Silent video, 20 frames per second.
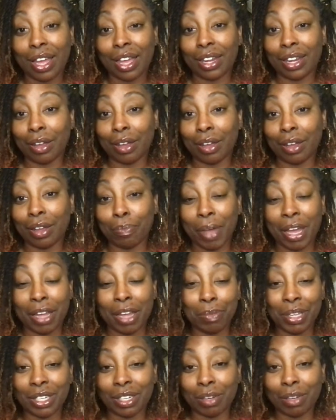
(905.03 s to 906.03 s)
There might
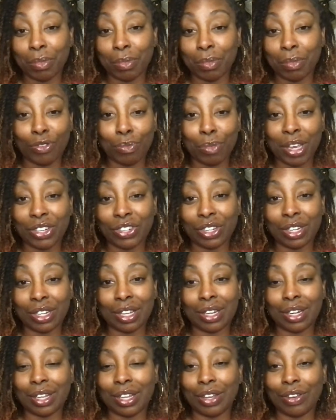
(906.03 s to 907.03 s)
be some information
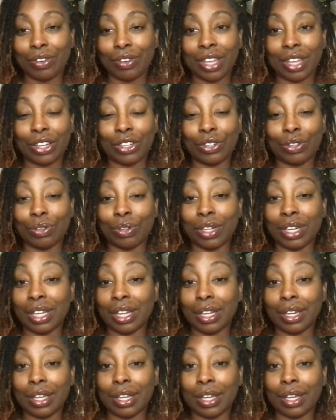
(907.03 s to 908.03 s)
in here that you
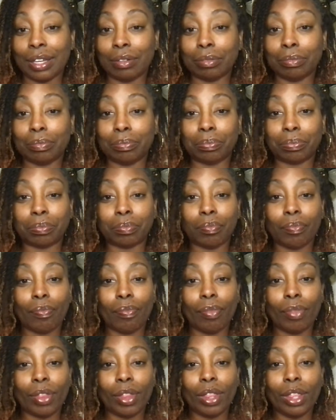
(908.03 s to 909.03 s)
needed.
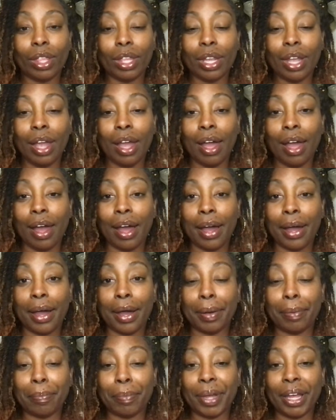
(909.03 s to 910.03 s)

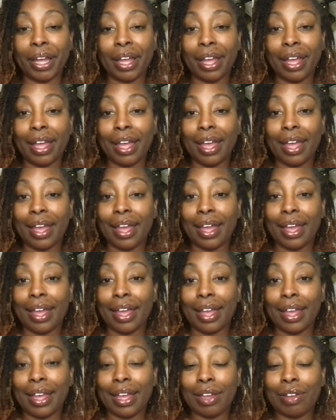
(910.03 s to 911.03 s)
Um,
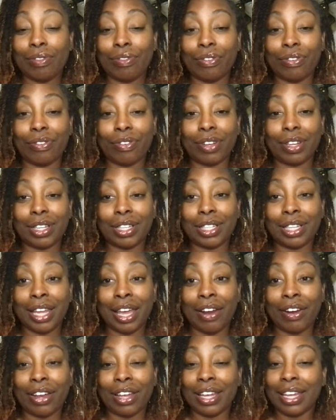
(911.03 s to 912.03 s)
if
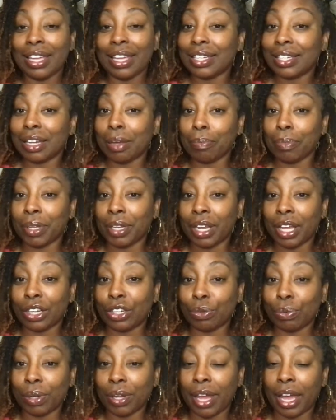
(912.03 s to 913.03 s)
there is something
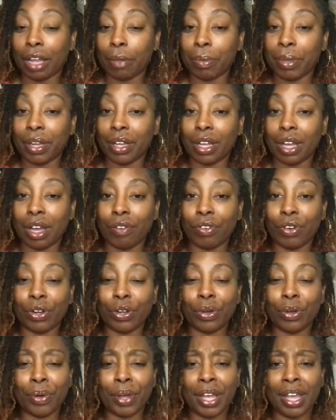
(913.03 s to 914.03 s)
that you would like me to cover,
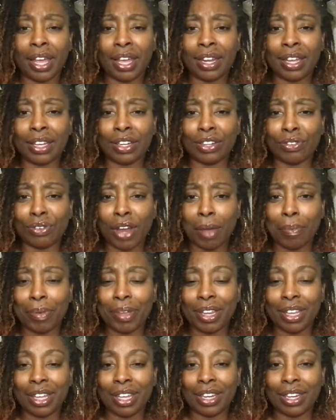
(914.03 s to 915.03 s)
go ahead and drop
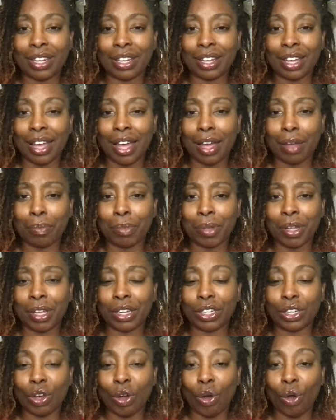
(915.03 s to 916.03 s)
it in the
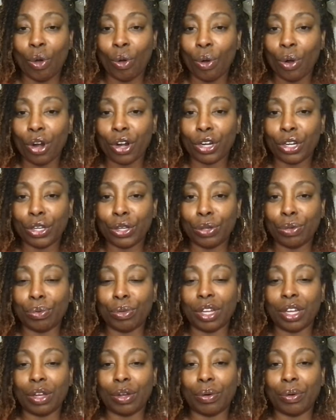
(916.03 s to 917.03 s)
comments, or you
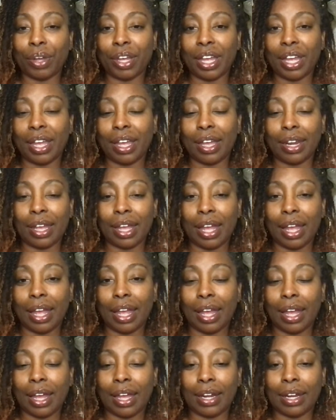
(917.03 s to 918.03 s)
can go ahead
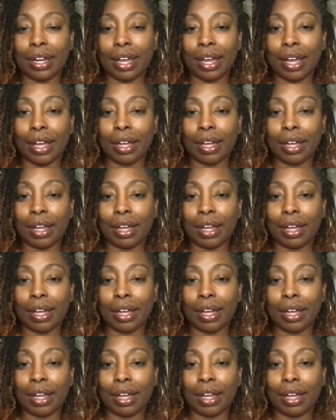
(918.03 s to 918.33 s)
and